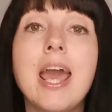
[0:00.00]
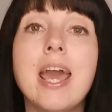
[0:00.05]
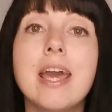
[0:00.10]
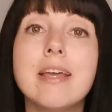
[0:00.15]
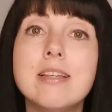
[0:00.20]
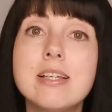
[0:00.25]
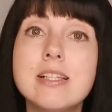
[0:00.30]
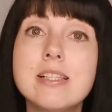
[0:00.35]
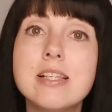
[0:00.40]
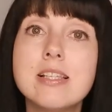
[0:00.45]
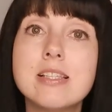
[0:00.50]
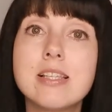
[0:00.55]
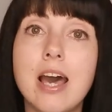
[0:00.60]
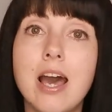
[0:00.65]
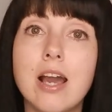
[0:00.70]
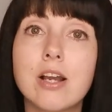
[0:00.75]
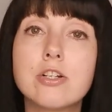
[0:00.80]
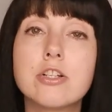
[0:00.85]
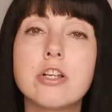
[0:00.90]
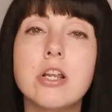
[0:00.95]
And this is
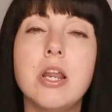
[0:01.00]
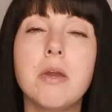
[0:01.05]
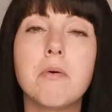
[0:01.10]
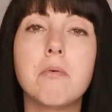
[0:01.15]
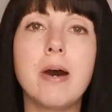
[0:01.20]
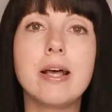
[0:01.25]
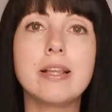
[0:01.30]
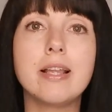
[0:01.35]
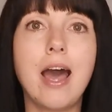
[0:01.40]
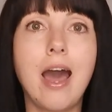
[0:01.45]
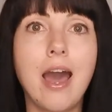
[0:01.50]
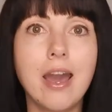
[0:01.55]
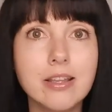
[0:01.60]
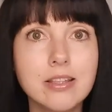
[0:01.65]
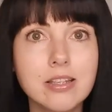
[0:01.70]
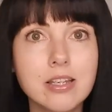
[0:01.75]
actually what I